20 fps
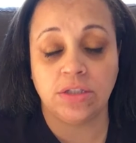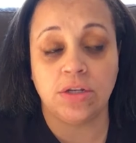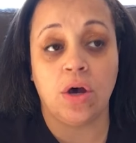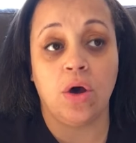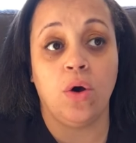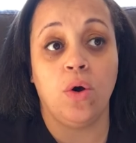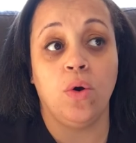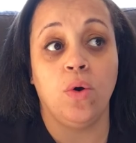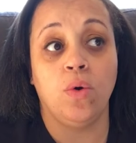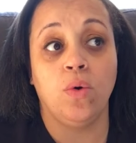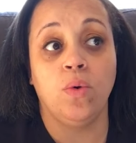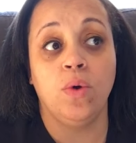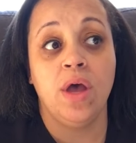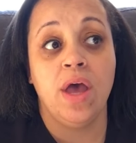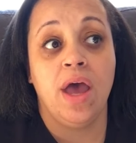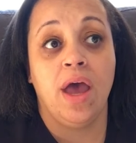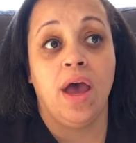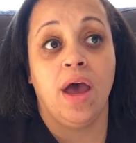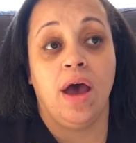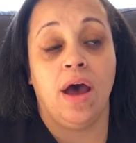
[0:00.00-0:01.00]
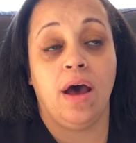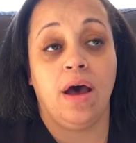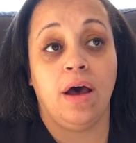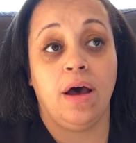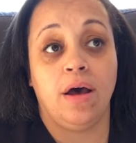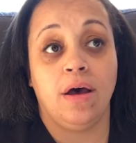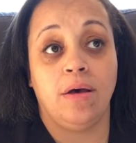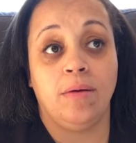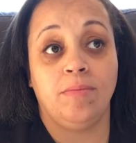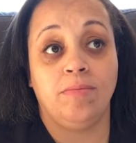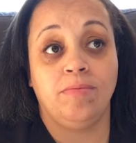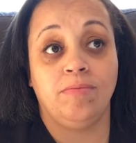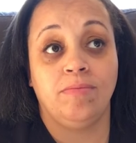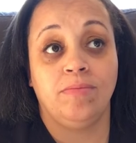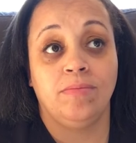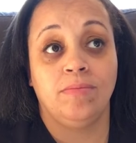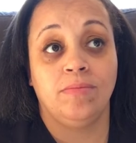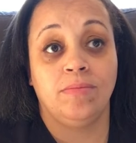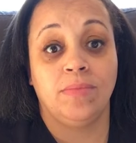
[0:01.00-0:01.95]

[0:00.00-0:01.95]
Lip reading: so I'm